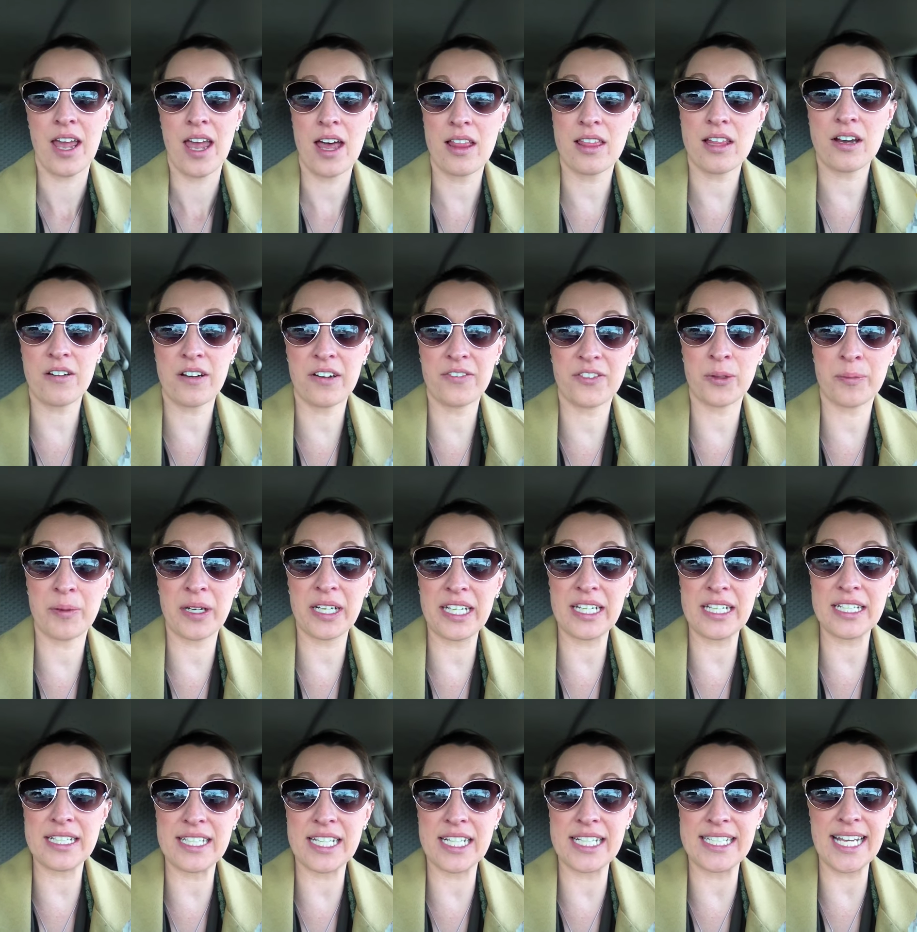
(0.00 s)
Hello,
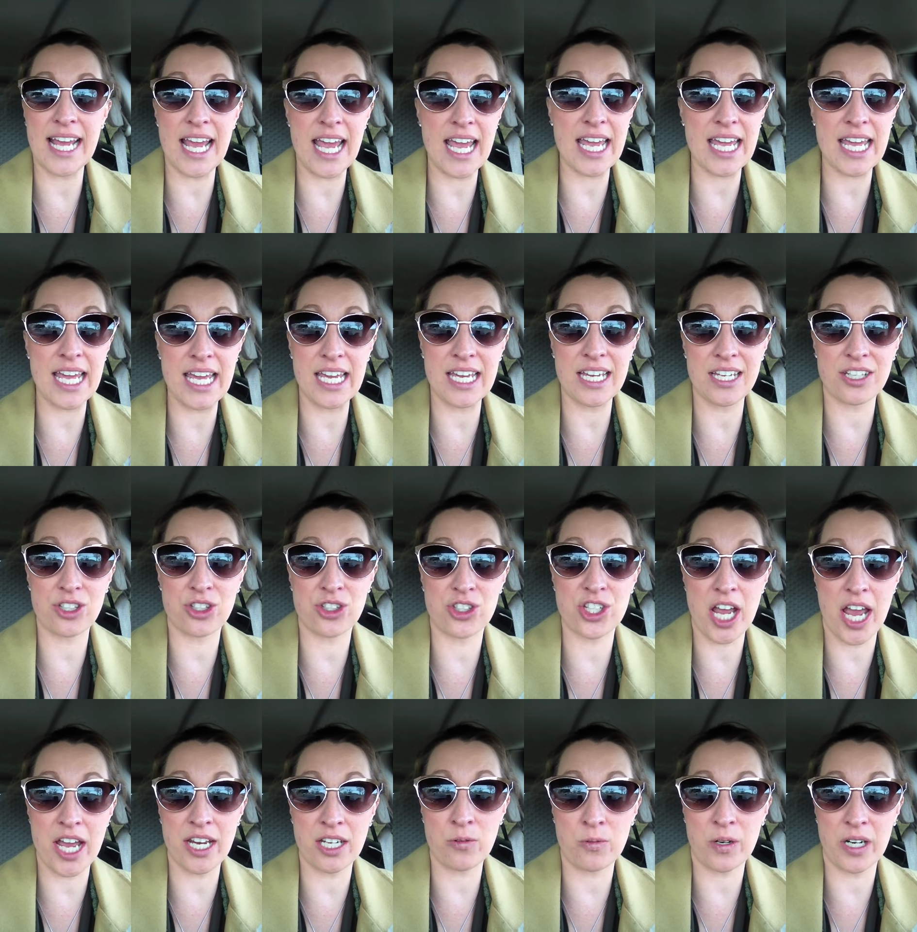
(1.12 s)
everybody. Today is
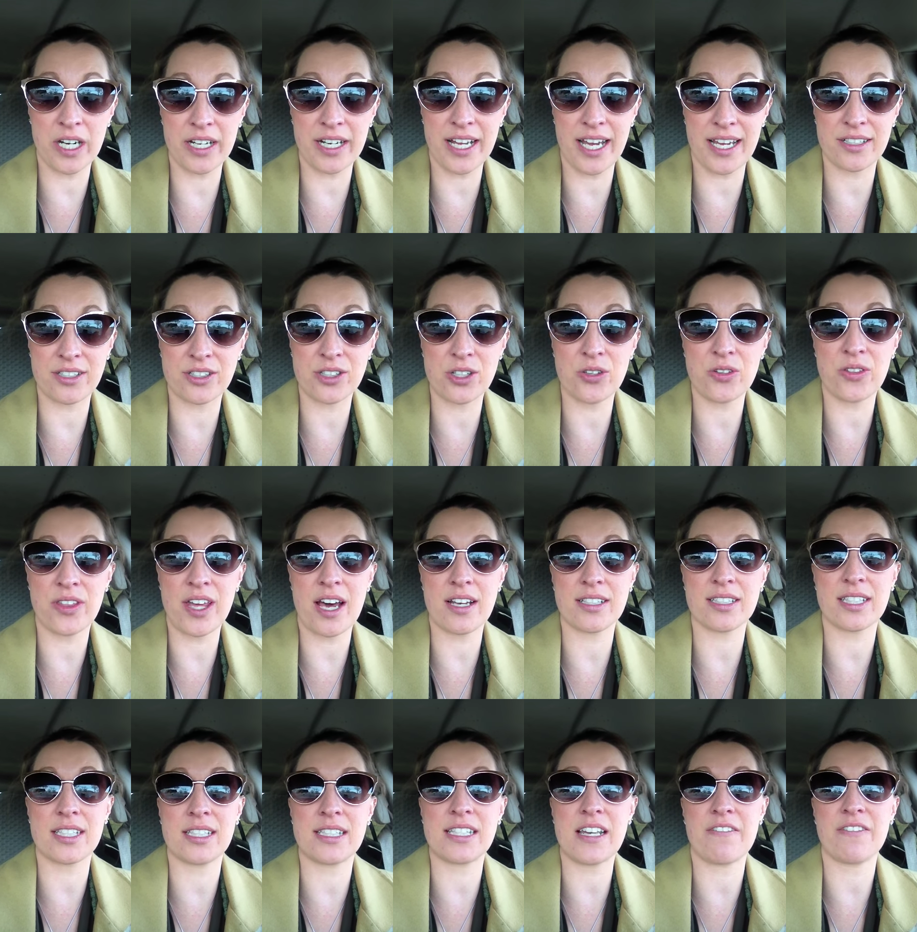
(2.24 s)
January 9th,
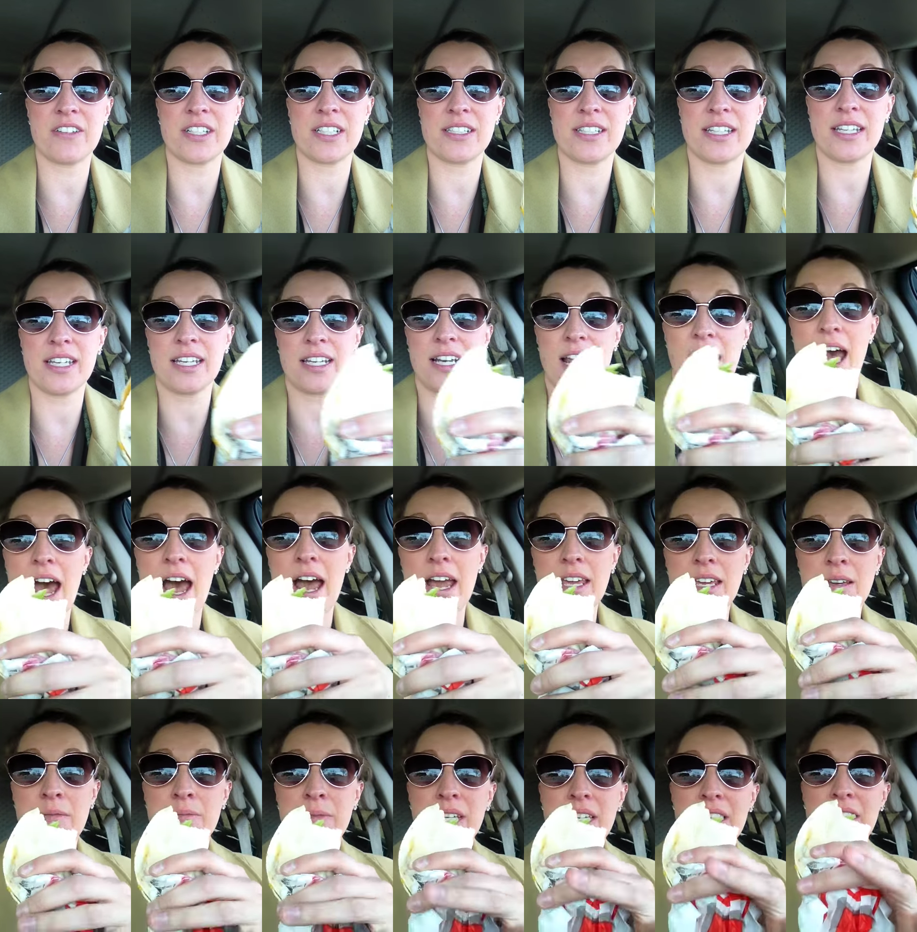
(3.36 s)
2017. I
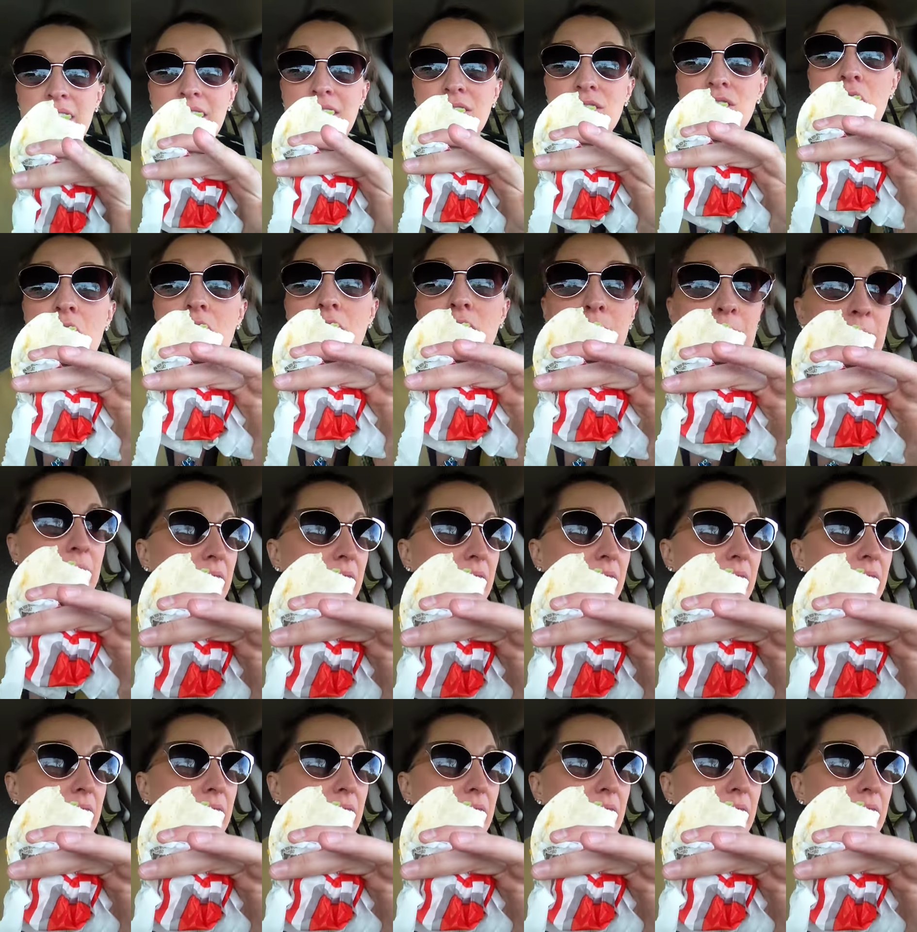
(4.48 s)
am eating Taco